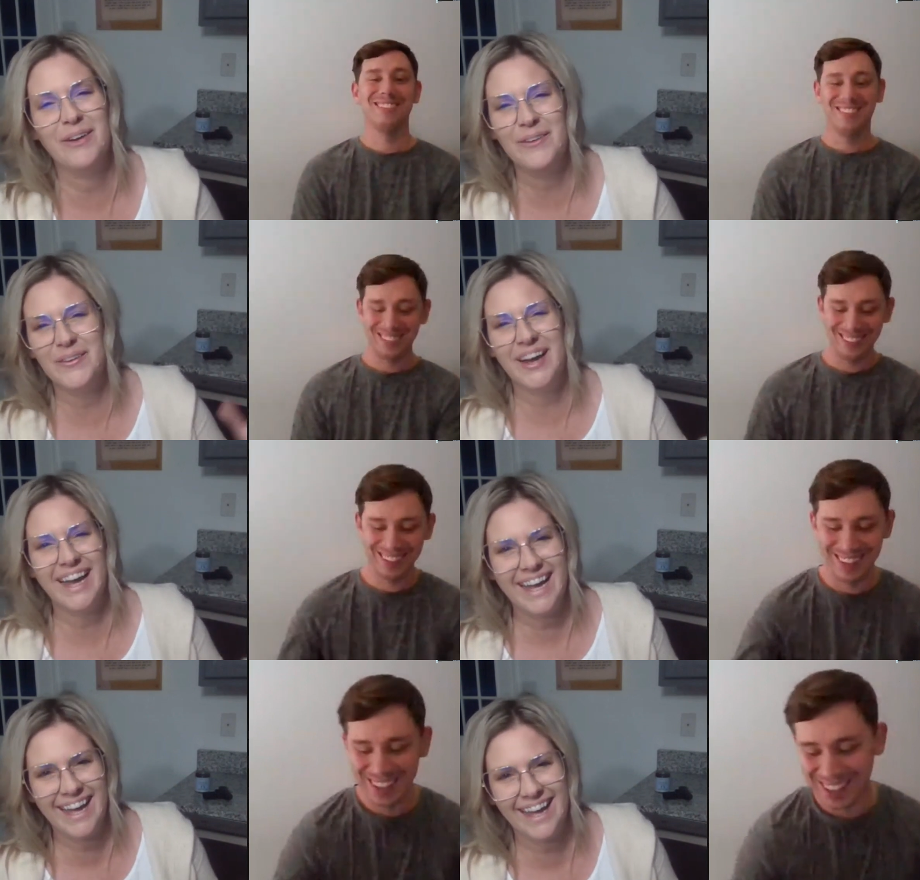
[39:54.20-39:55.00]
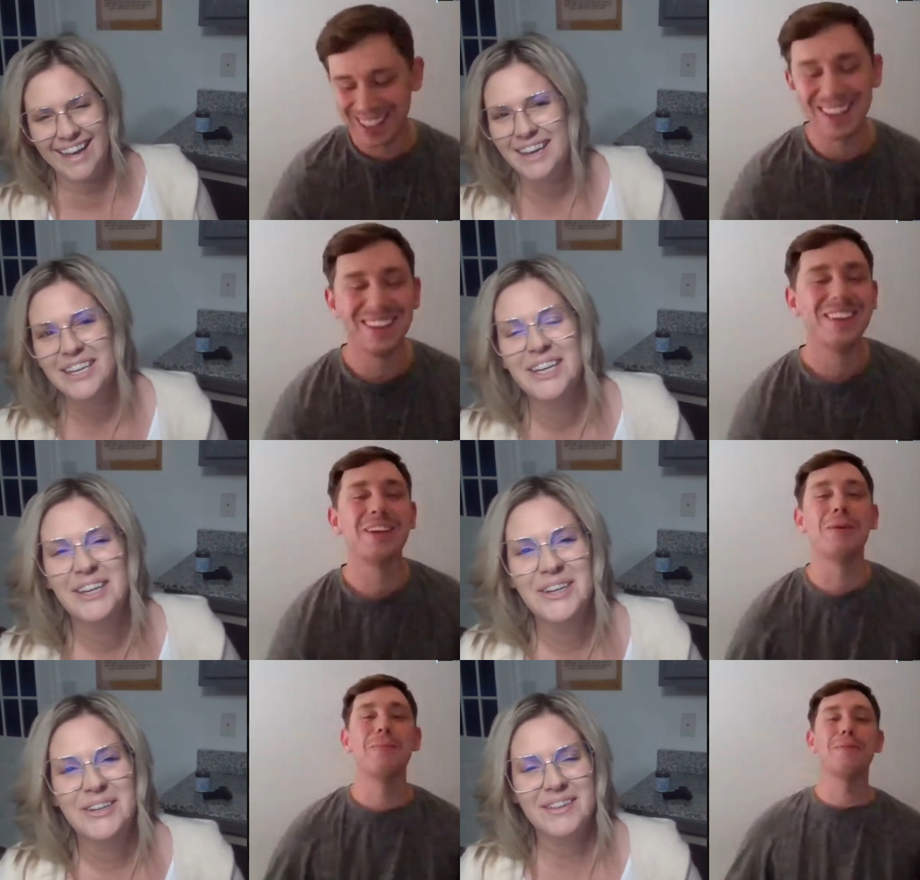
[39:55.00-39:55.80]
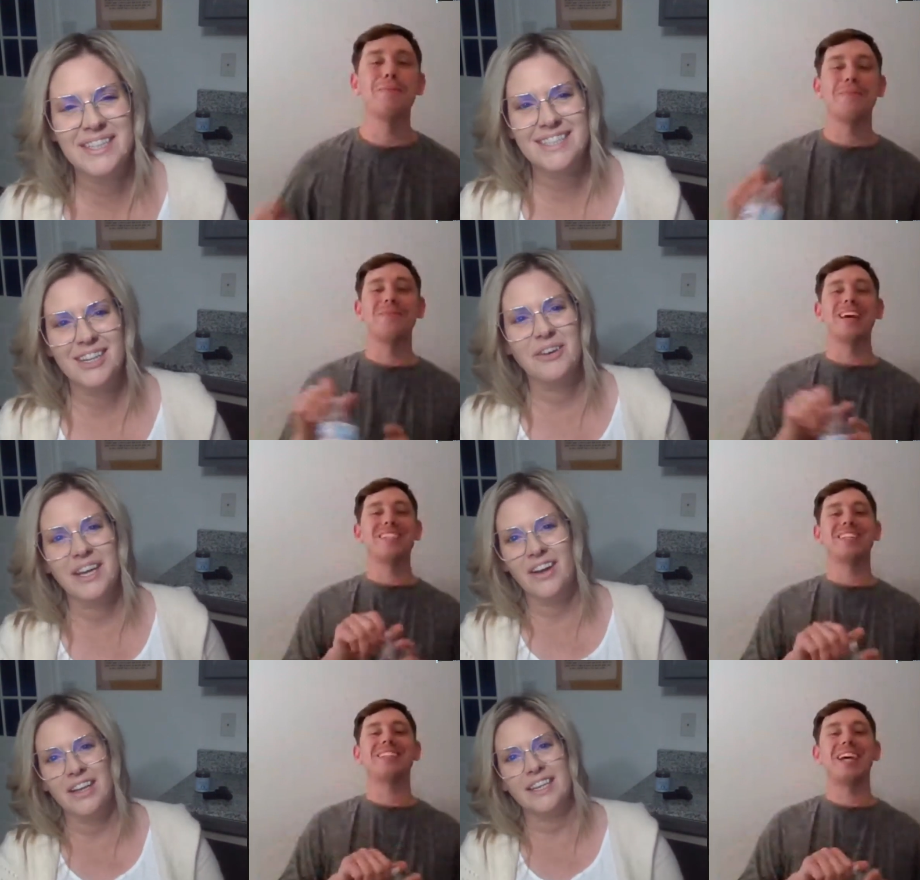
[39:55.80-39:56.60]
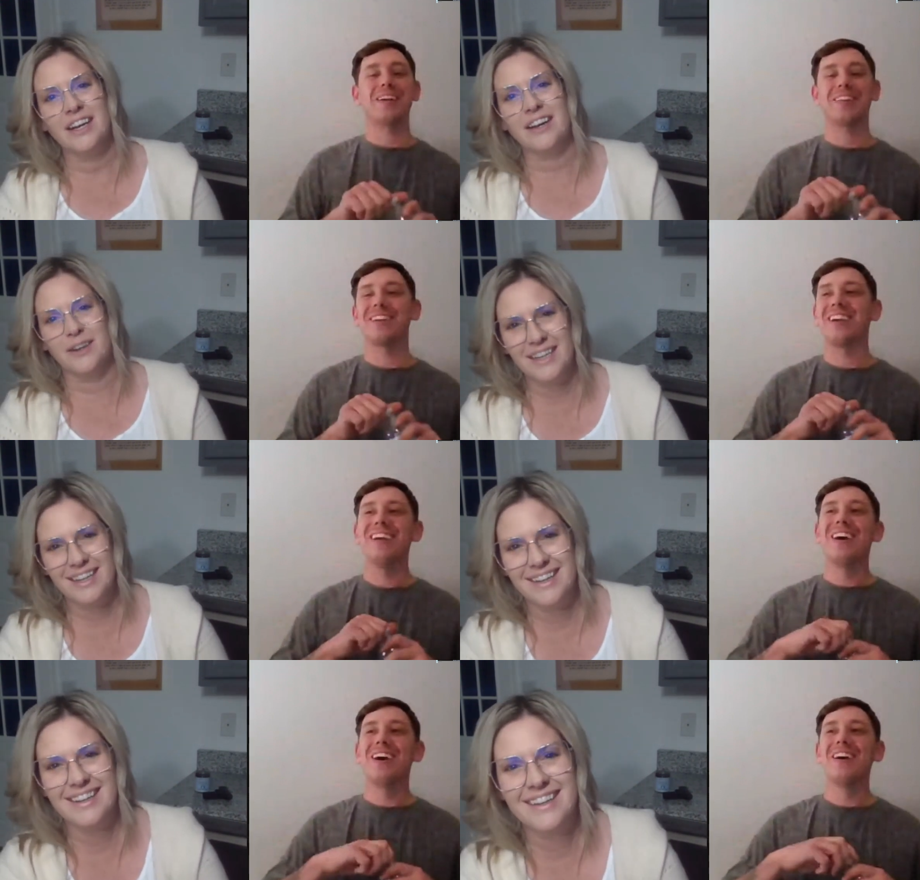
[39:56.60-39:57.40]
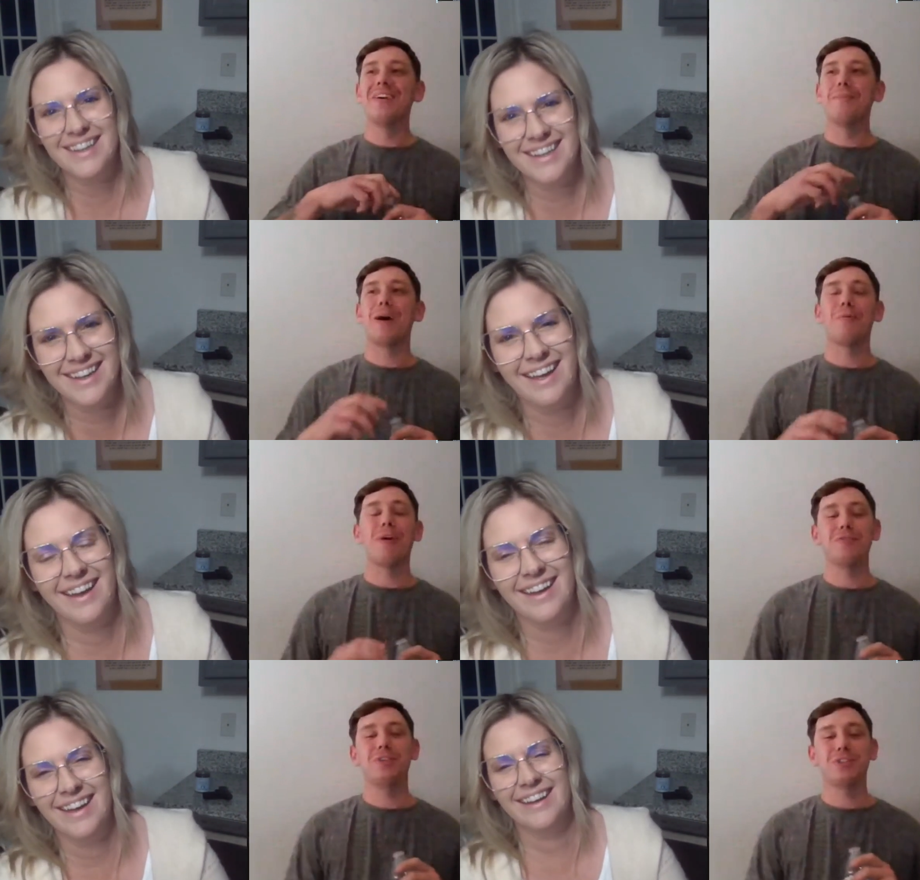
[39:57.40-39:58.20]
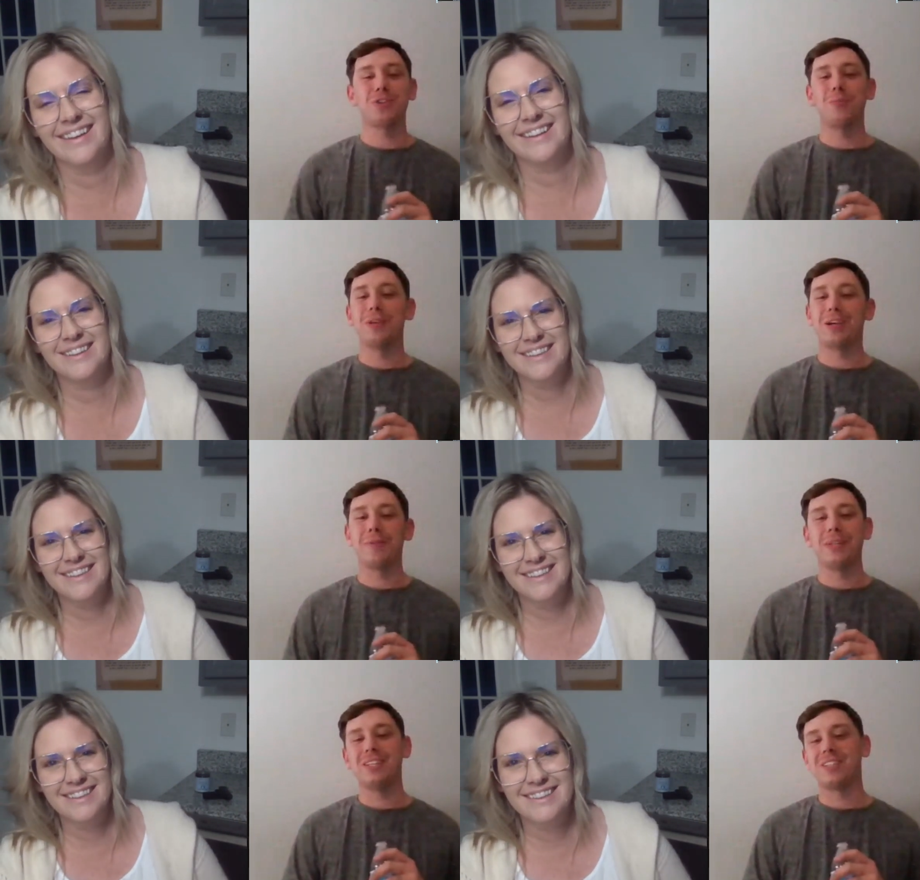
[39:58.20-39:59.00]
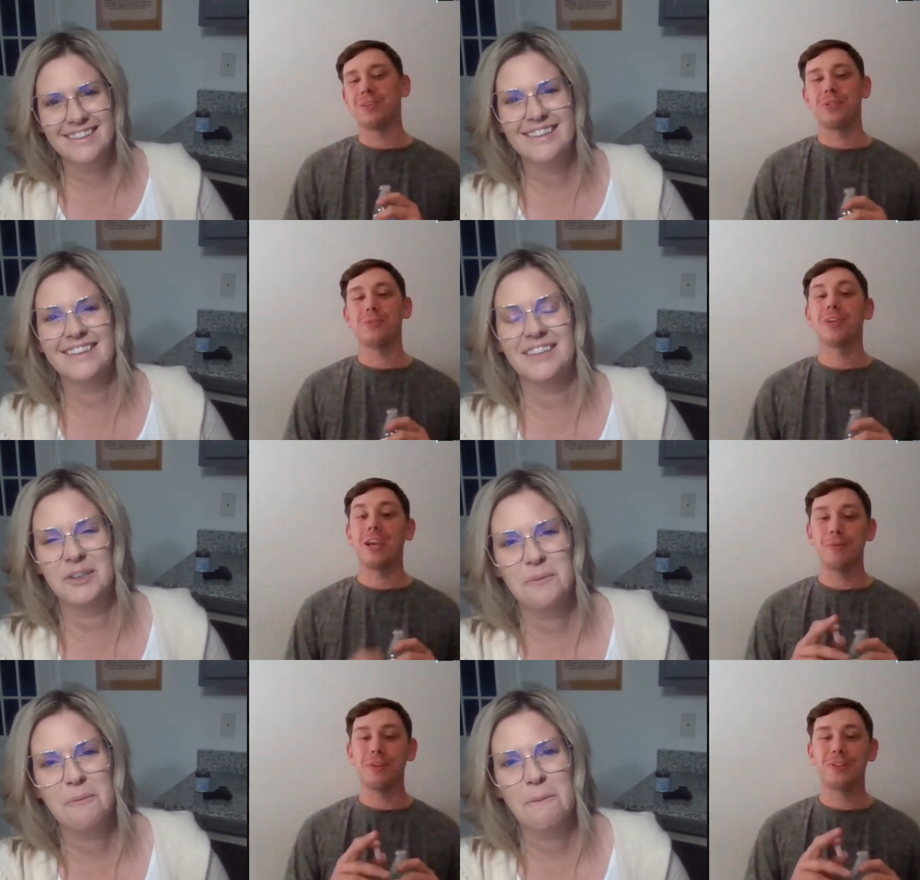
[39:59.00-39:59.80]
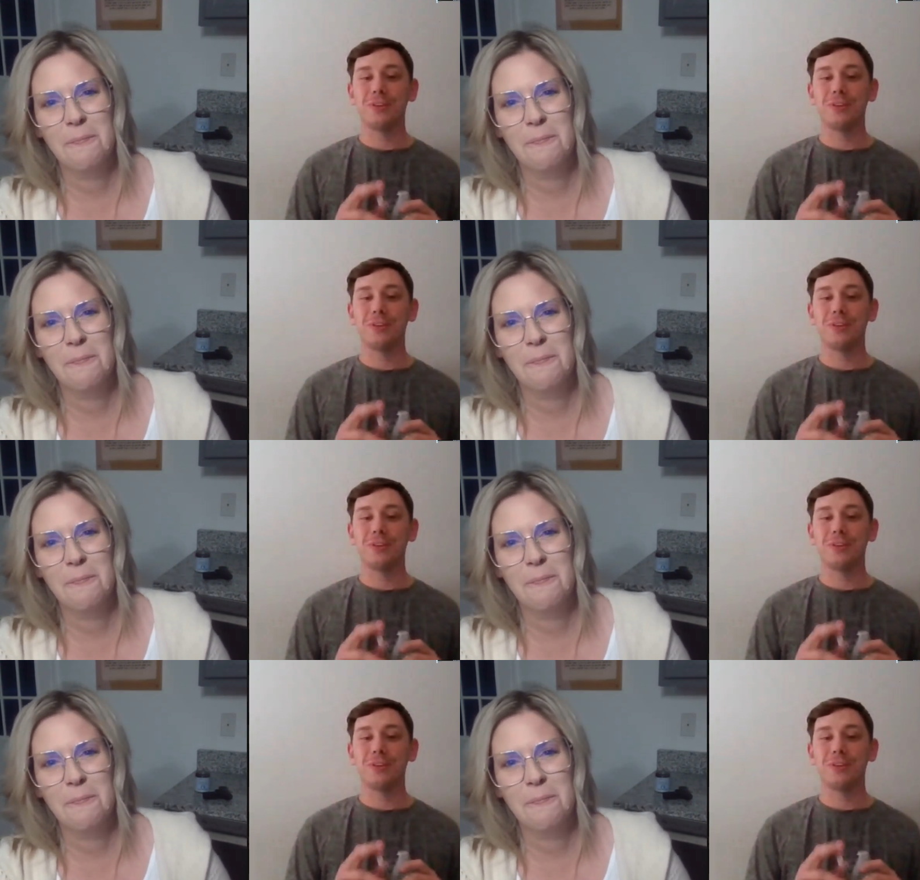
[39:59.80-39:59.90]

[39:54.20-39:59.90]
Speaker 1: what's
Speaker 2: going on here my wife just told me a couple days ago. She was like, "Hey, wait till you